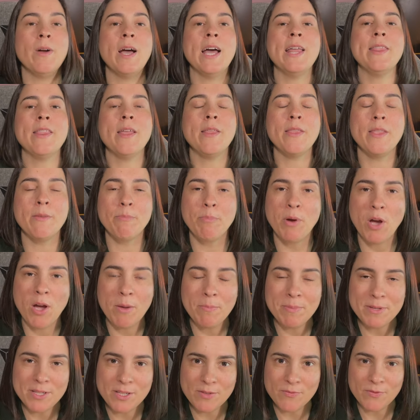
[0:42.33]
And then the
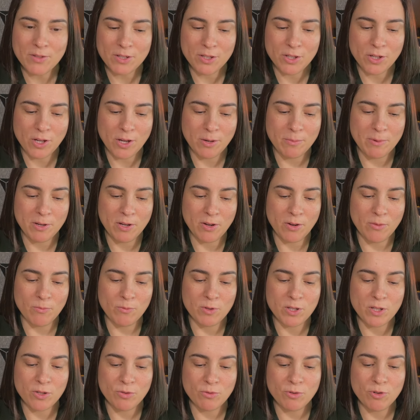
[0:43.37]
purpose of the tourbillon
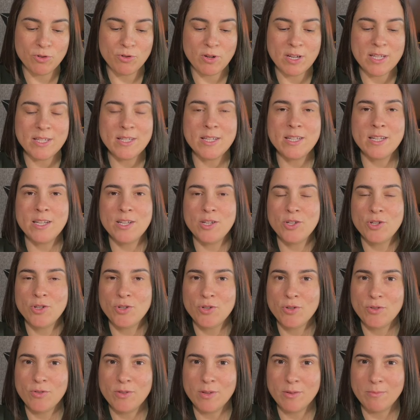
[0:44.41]
was to address an
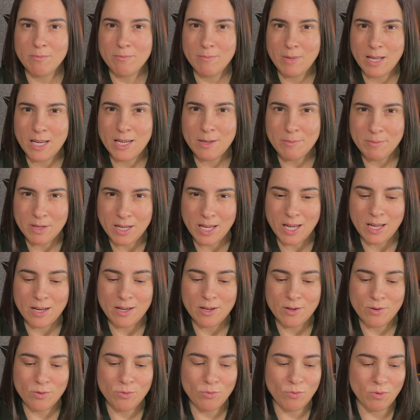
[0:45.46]
issue that many
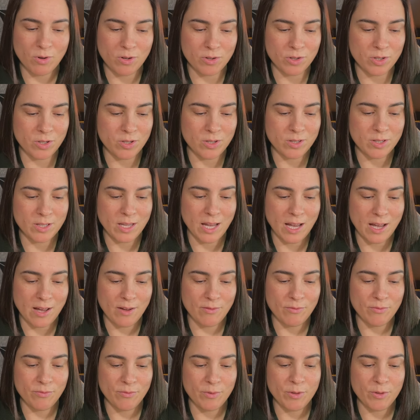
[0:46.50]
mechanical watches have